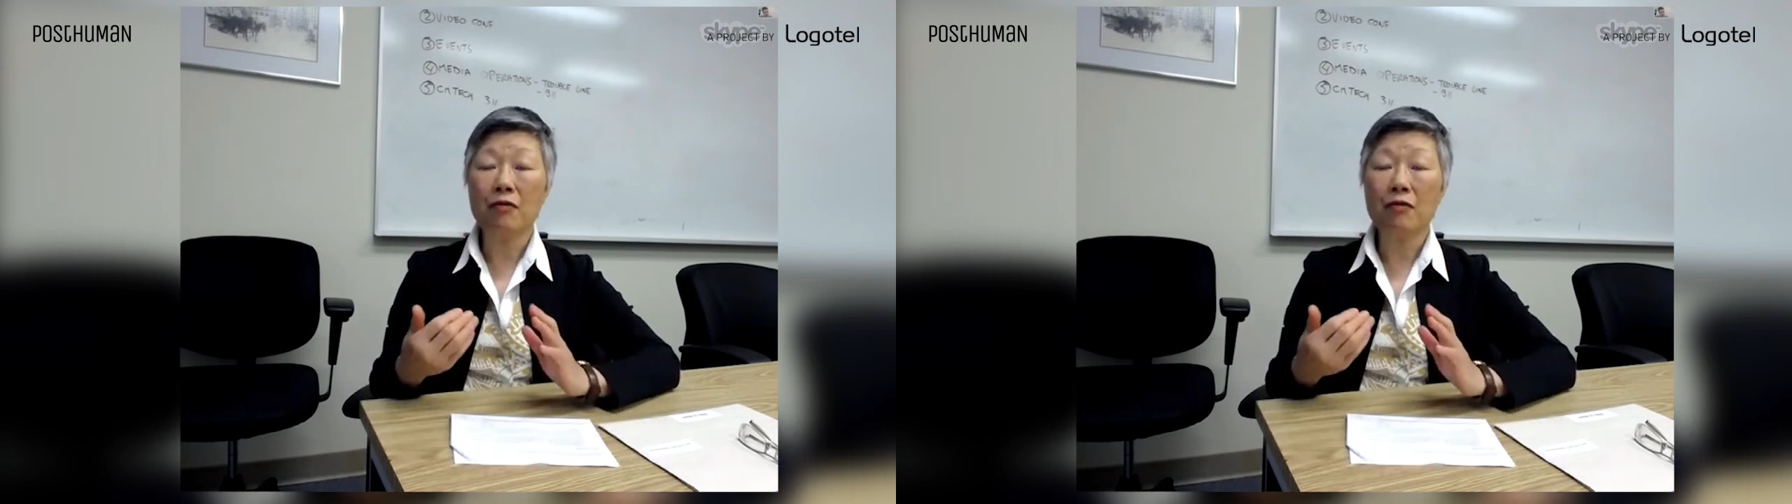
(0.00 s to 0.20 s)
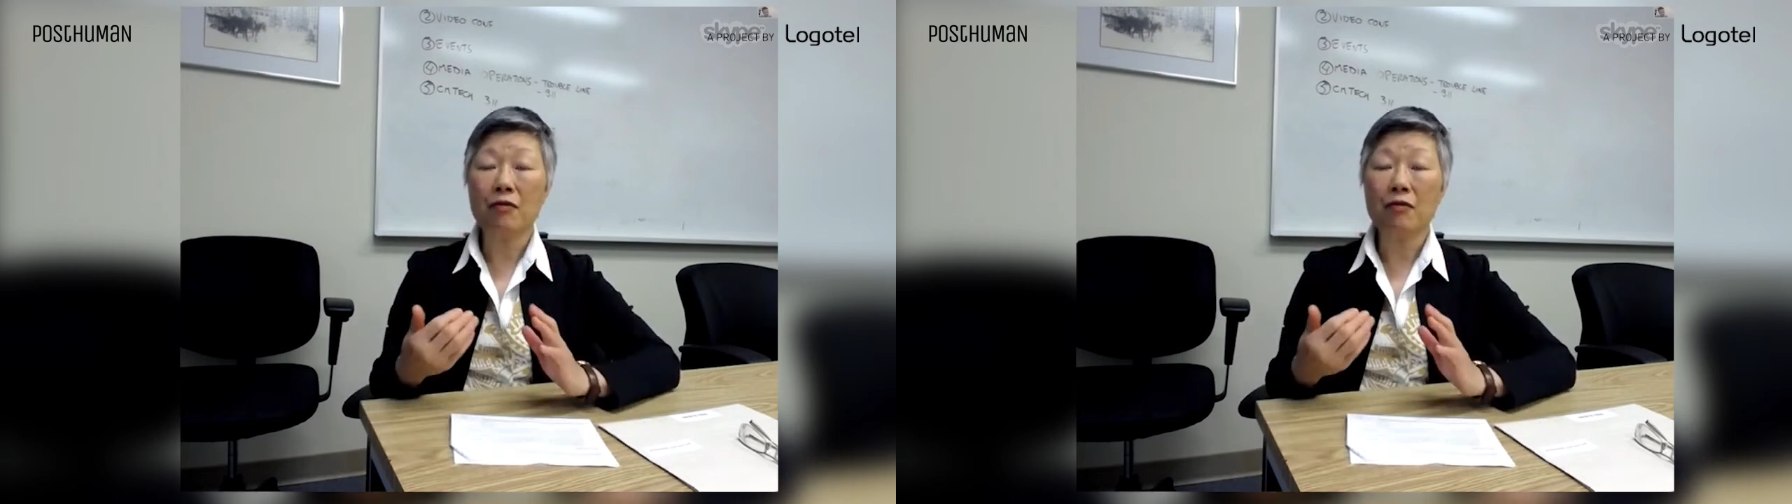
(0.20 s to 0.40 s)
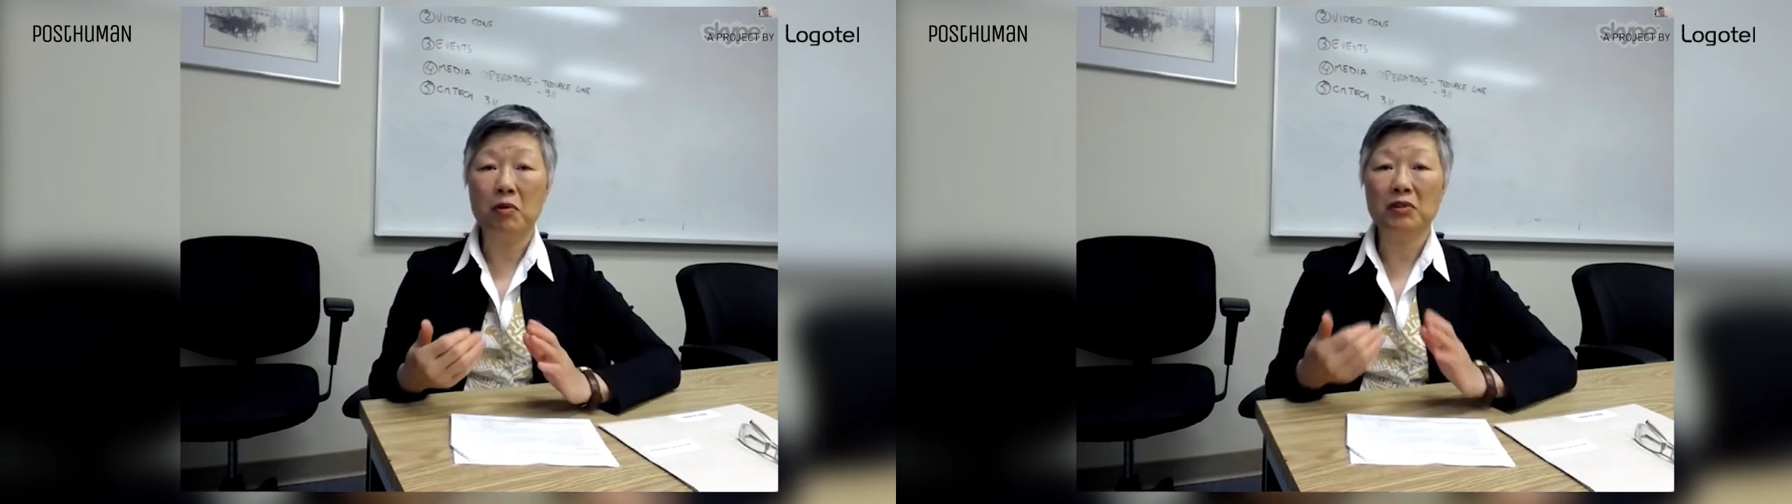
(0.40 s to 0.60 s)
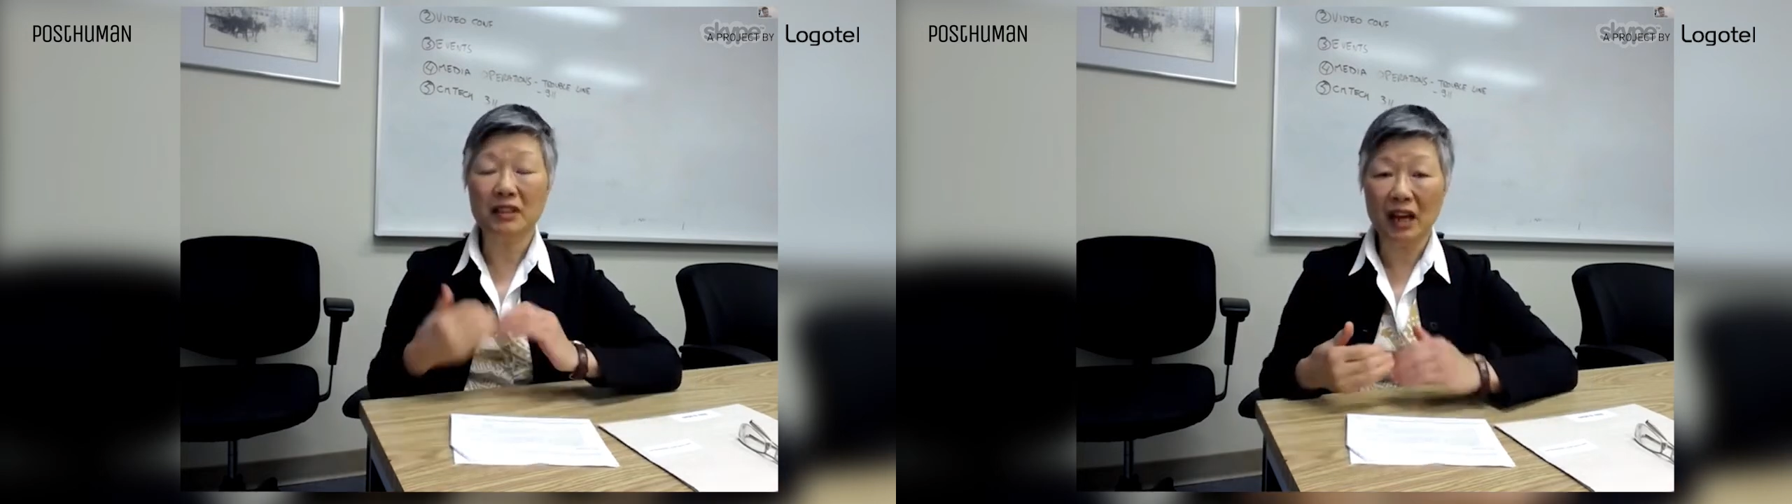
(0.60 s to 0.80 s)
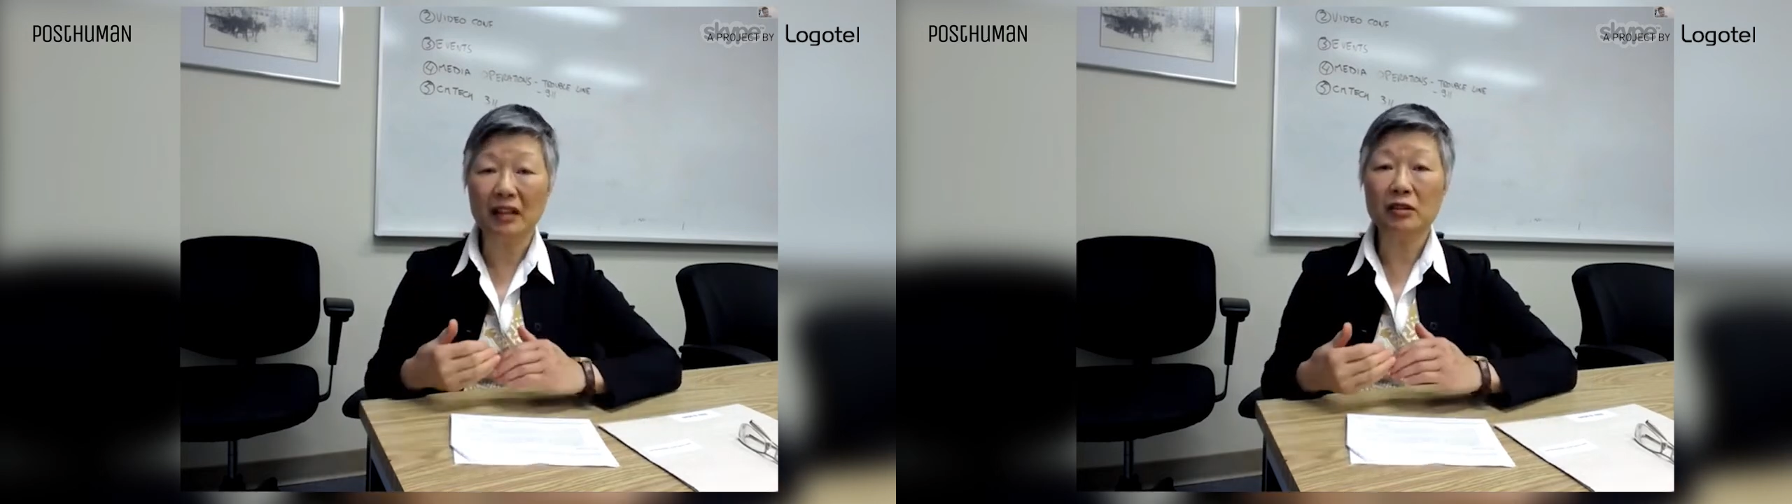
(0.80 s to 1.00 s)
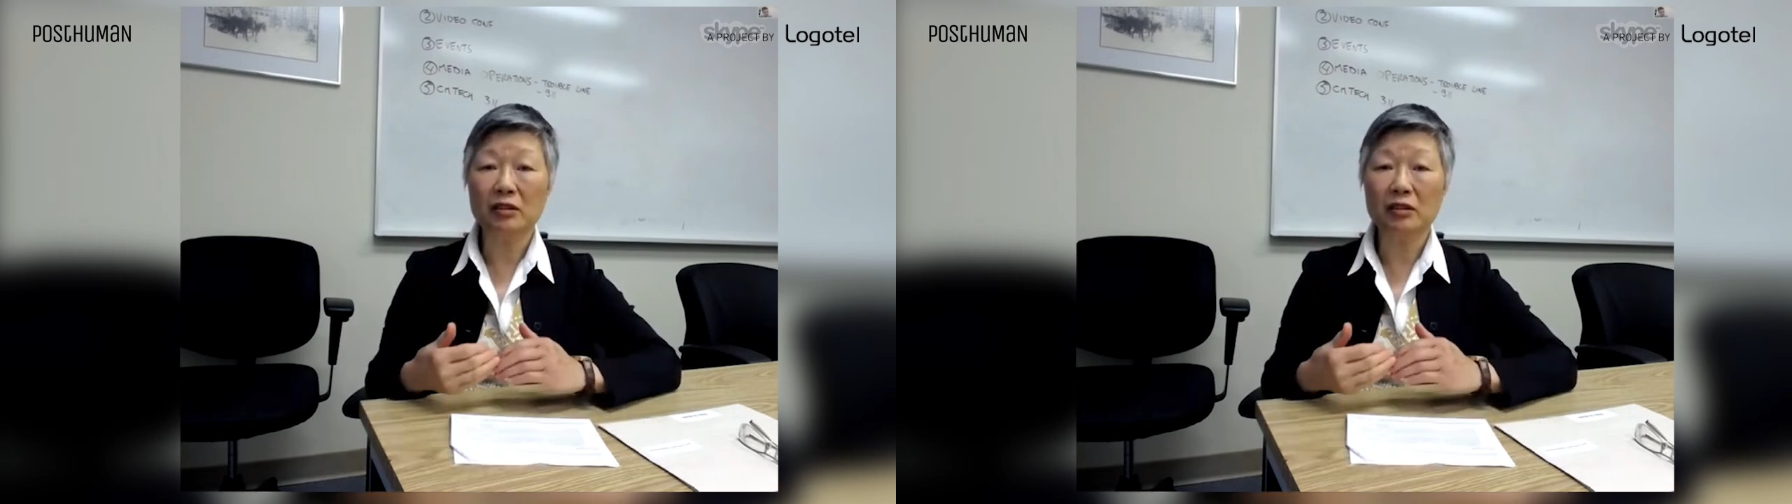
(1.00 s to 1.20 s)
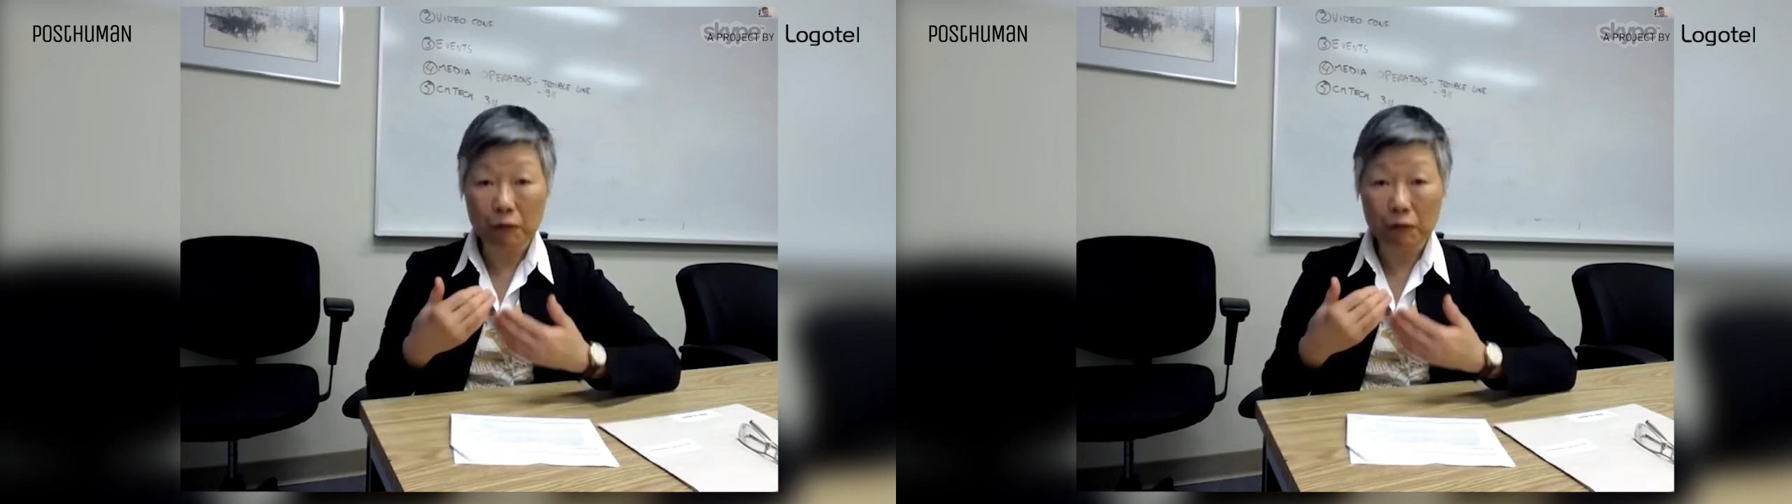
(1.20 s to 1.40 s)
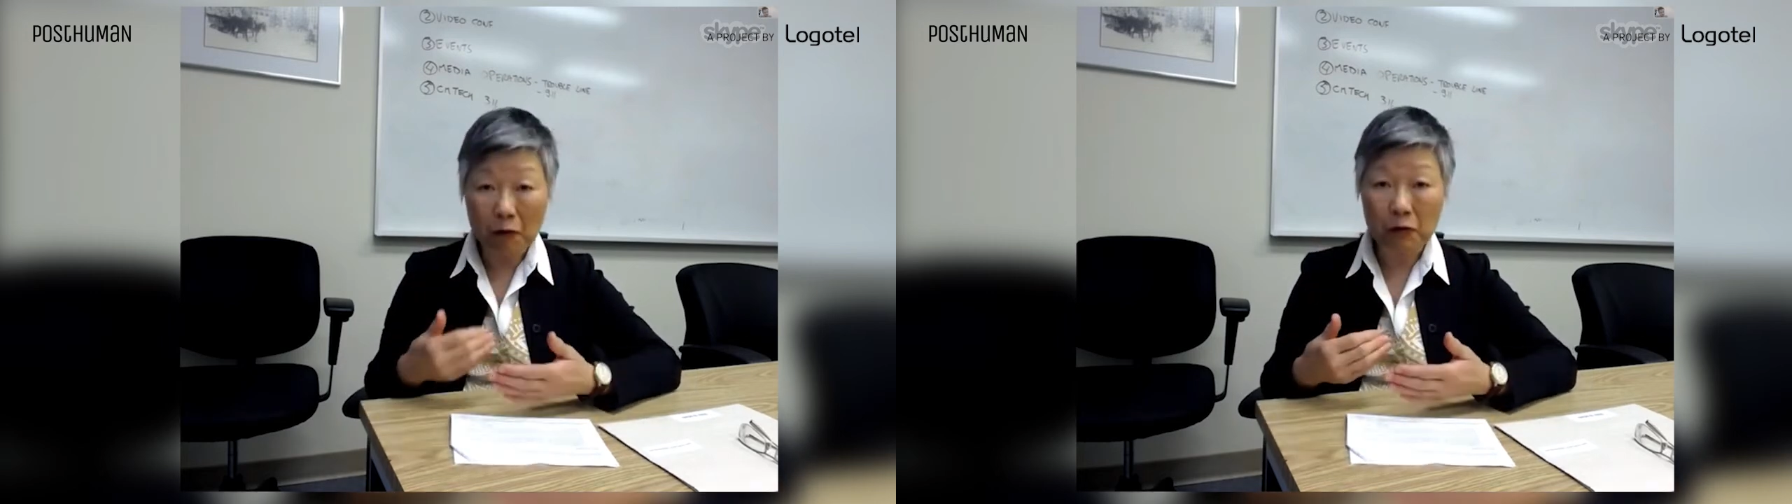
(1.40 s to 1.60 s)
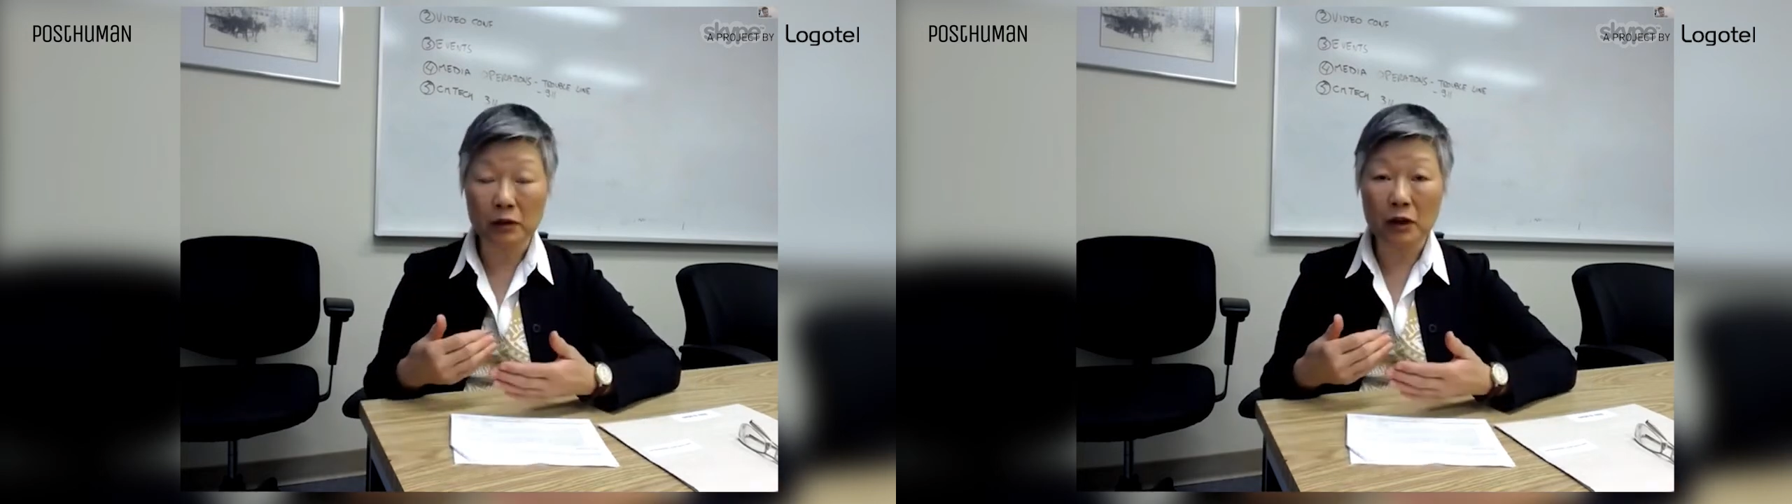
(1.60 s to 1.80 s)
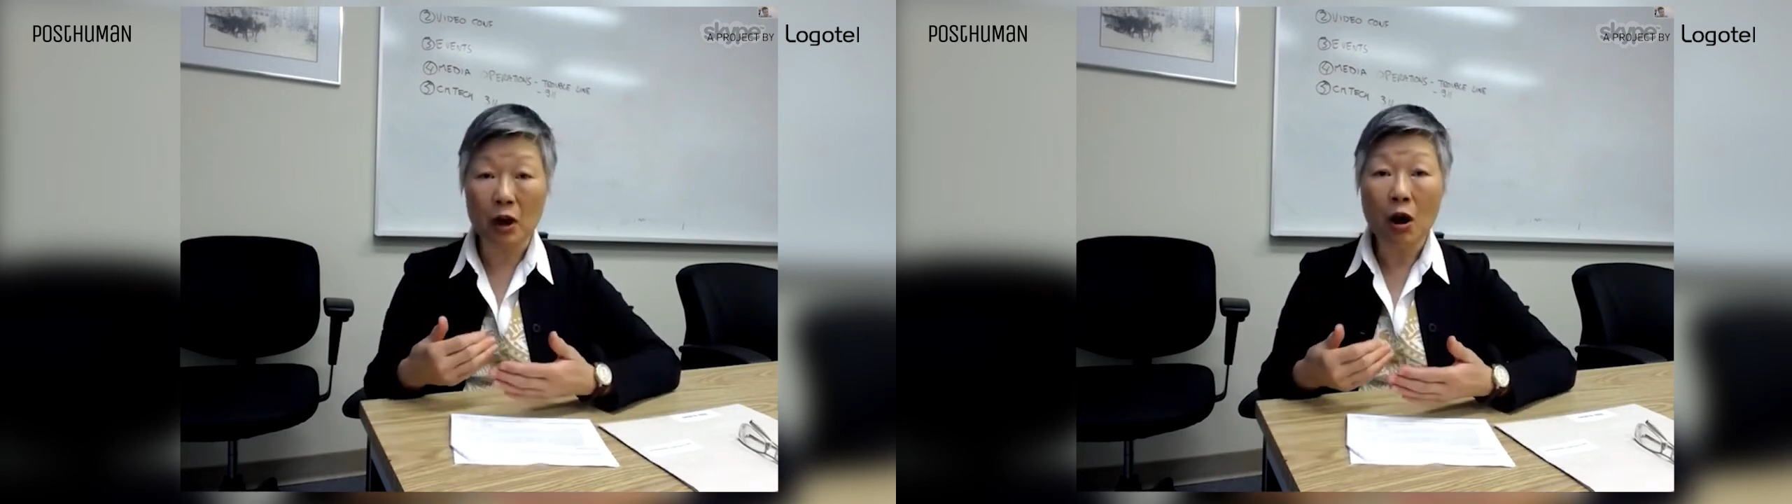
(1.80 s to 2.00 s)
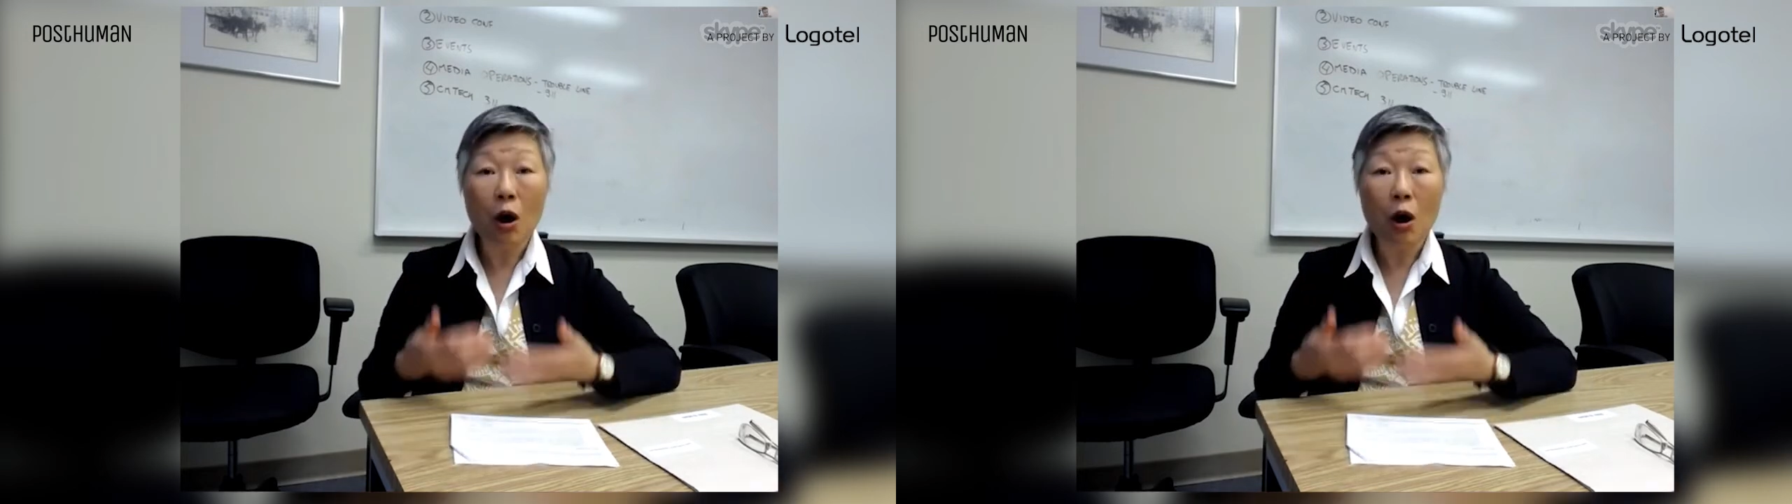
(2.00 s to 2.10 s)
anthropocentric focus